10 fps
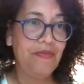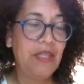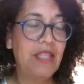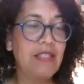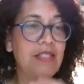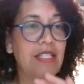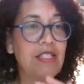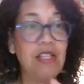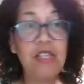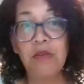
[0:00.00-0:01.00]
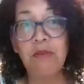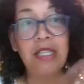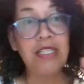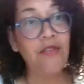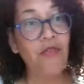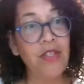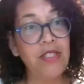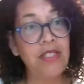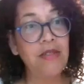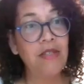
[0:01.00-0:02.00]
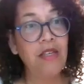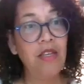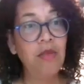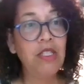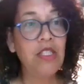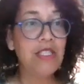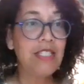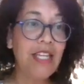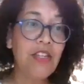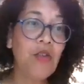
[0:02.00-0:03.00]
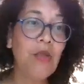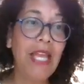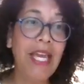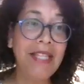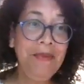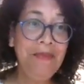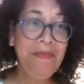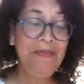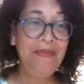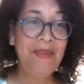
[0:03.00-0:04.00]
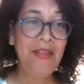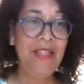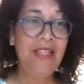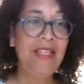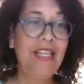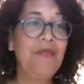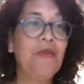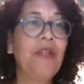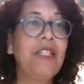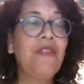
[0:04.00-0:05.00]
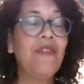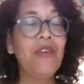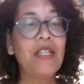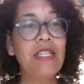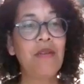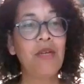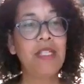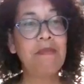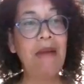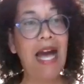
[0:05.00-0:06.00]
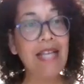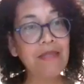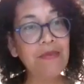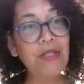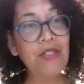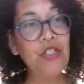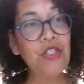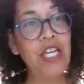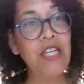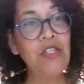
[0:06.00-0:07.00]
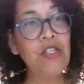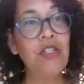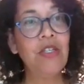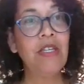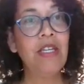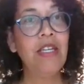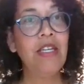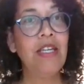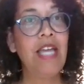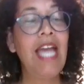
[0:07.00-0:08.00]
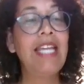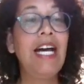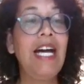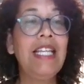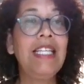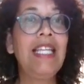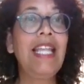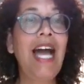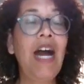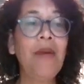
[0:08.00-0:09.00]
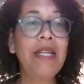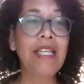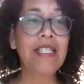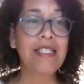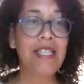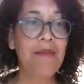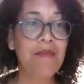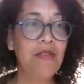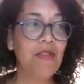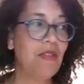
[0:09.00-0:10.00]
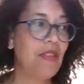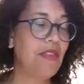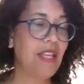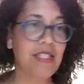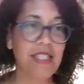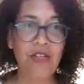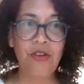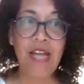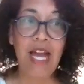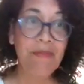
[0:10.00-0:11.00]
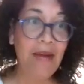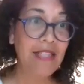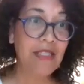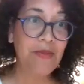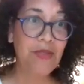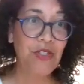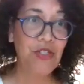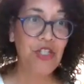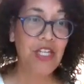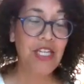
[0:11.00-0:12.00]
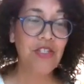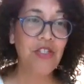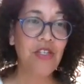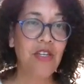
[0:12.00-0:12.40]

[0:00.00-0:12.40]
Because that's such a big difference. When you stay in your lane and really focus on what's possible to change and allow and accept the things that are not possible to change,